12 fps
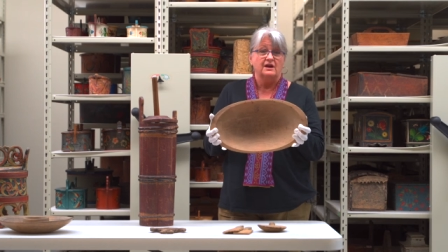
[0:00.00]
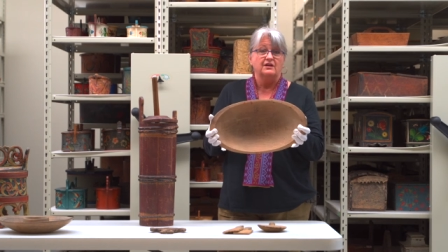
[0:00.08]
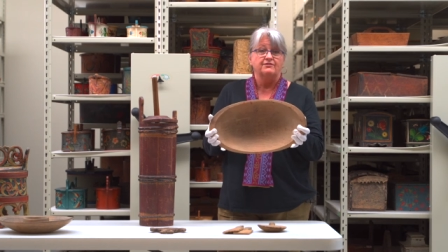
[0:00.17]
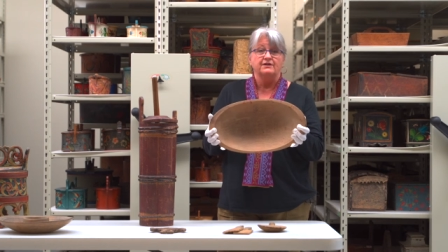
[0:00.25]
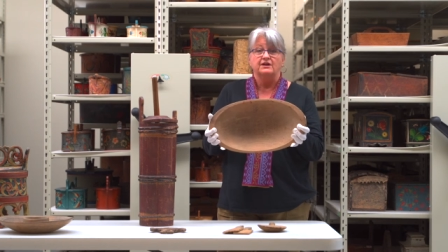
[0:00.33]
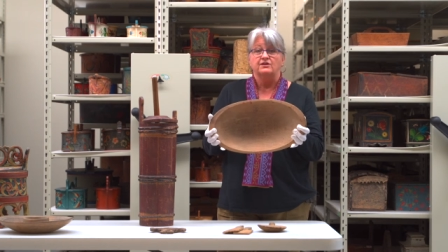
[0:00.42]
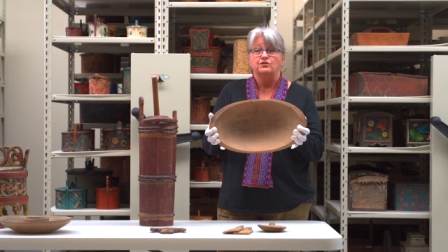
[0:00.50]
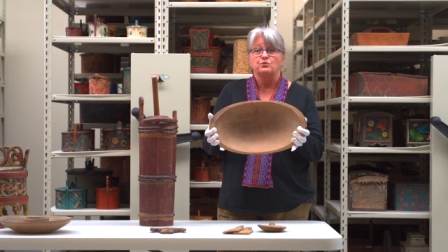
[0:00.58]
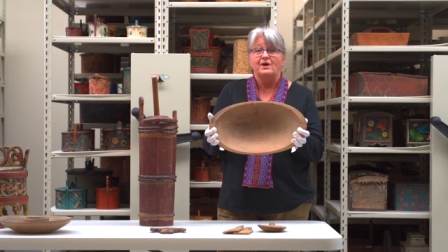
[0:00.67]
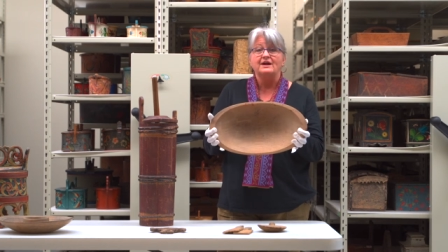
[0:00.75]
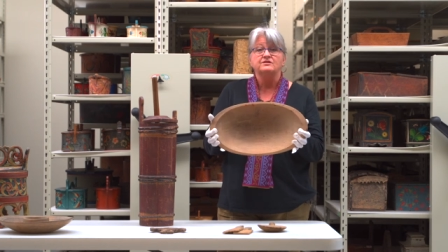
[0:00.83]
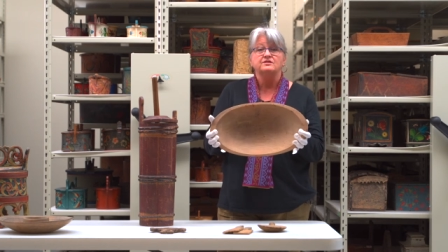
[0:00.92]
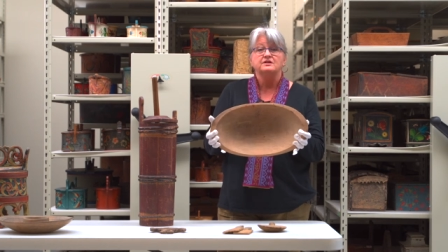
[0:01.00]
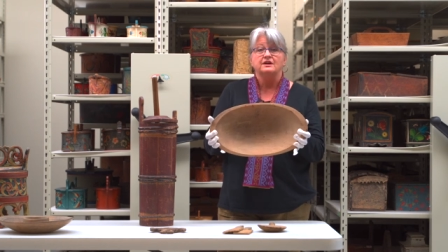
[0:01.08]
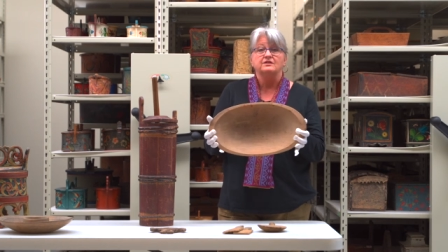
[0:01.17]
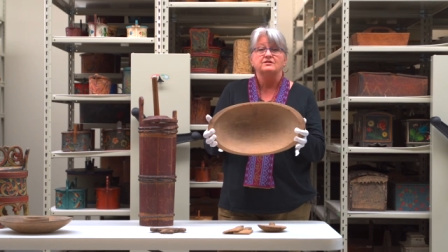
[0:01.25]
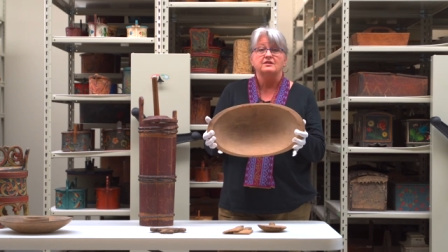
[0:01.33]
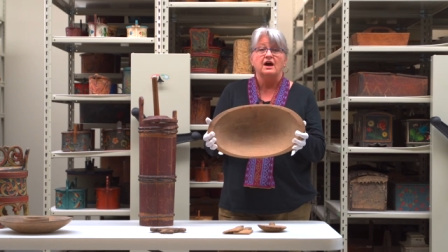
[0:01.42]
and if it gets rancid,
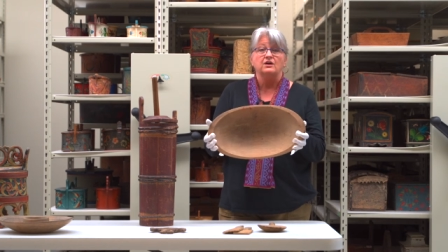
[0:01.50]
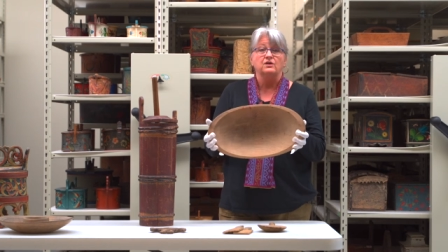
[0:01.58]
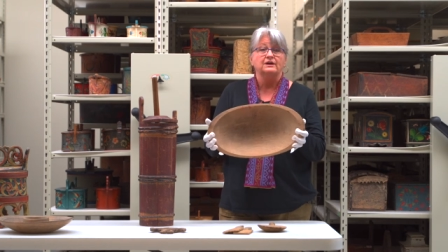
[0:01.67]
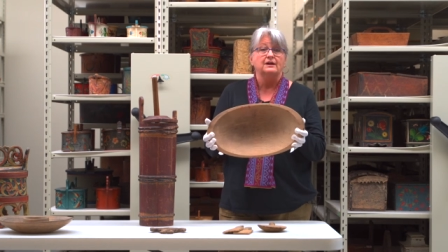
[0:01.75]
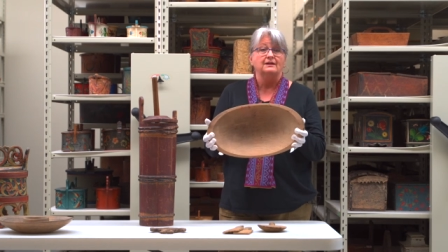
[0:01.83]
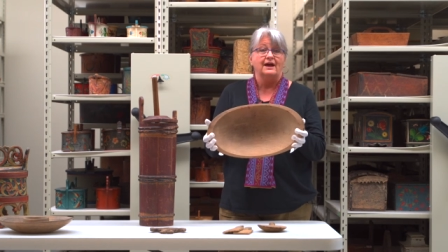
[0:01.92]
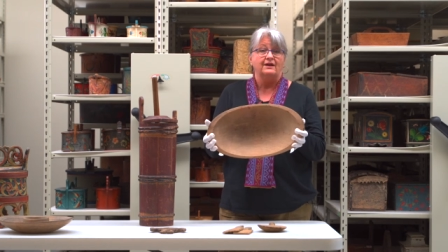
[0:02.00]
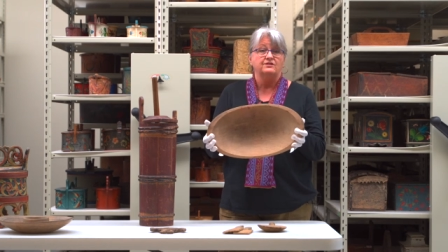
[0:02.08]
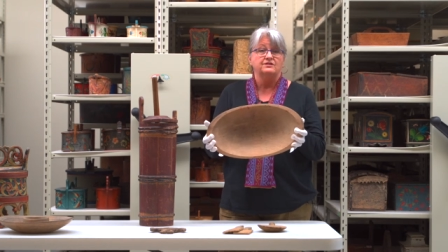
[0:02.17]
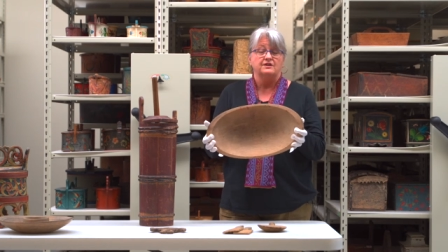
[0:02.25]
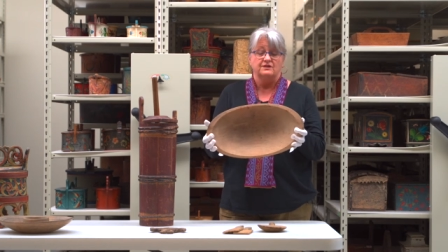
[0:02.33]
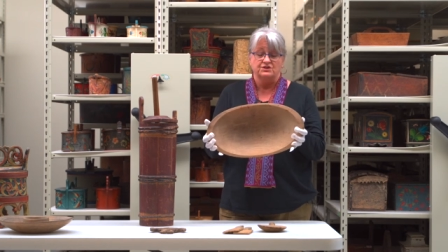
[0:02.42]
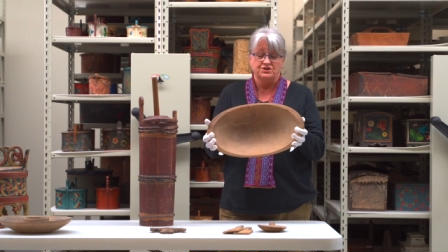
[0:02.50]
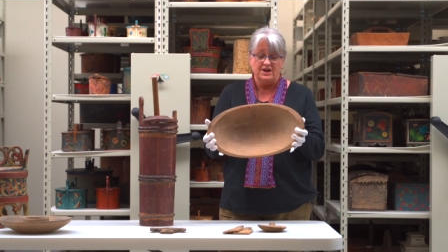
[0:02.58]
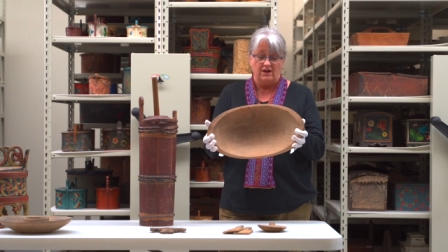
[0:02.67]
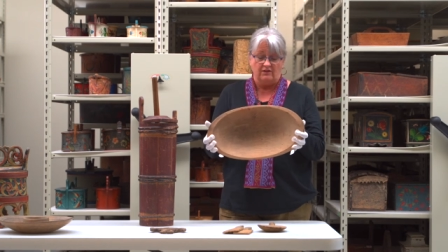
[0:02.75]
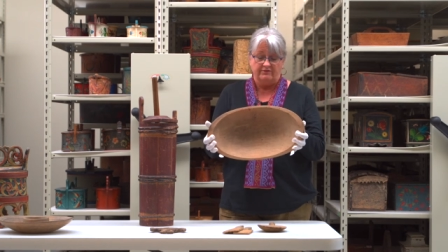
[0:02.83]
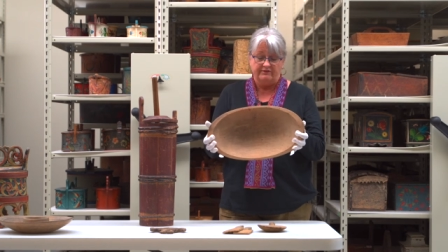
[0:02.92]
it's not going to last on the
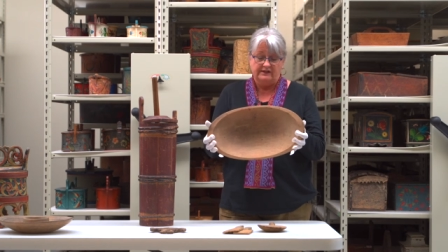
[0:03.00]
shelf.